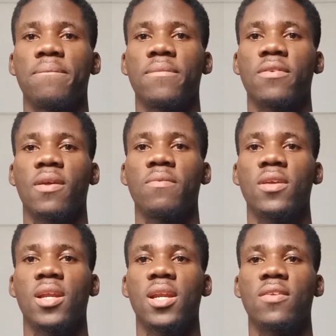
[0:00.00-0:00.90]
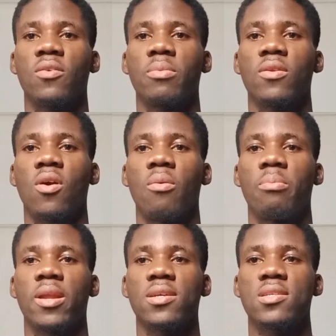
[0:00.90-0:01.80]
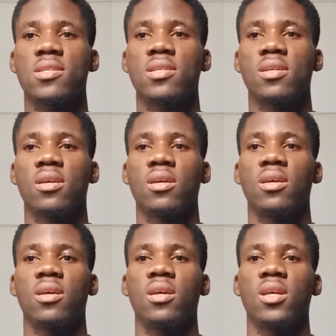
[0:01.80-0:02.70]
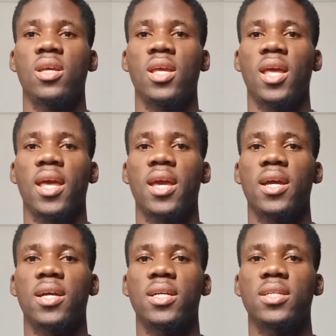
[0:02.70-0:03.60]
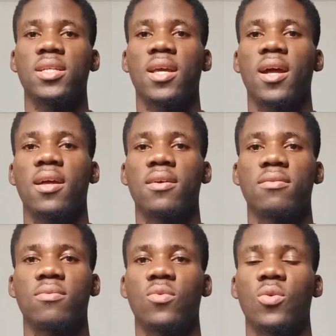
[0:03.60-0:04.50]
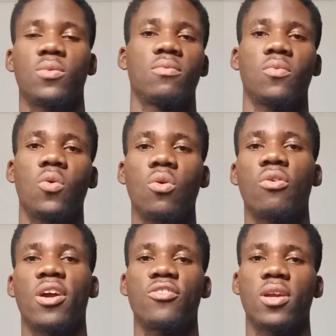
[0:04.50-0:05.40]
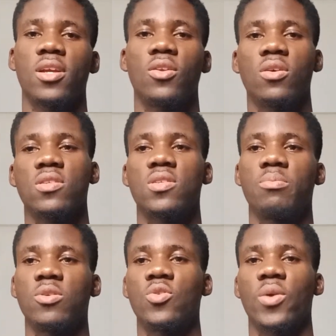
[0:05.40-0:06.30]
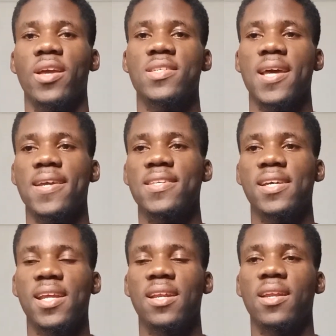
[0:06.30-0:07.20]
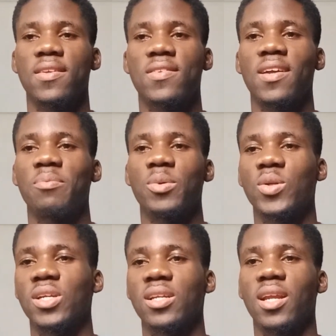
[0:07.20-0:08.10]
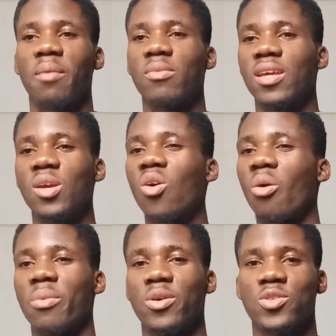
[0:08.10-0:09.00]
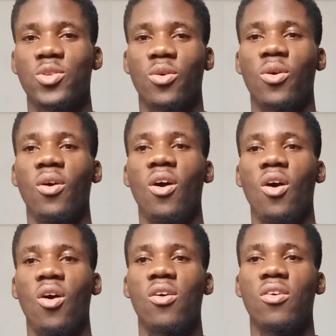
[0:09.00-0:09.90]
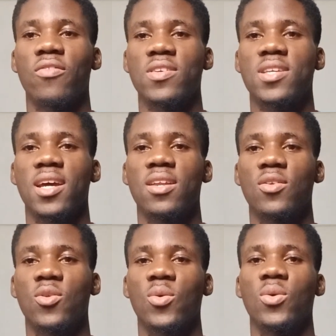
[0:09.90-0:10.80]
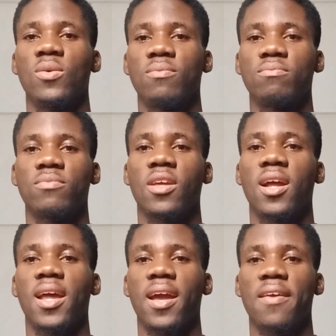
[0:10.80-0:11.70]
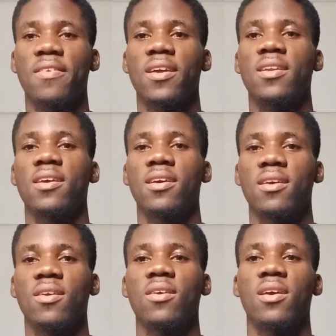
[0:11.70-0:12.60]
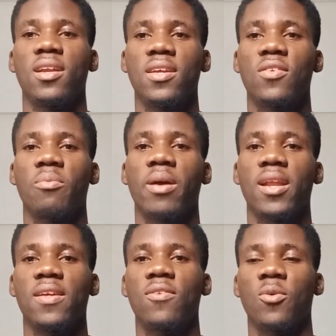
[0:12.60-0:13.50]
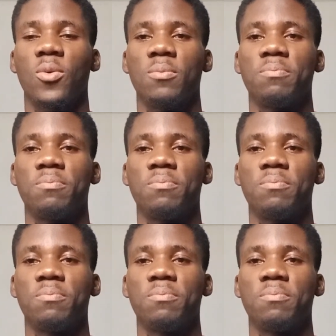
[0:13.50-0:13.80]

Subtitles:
something a little bit complex. And yeah, so go gradually. Don't be too excited and start building e-commerce store all of a sudden. So yeah, like I said, little by little.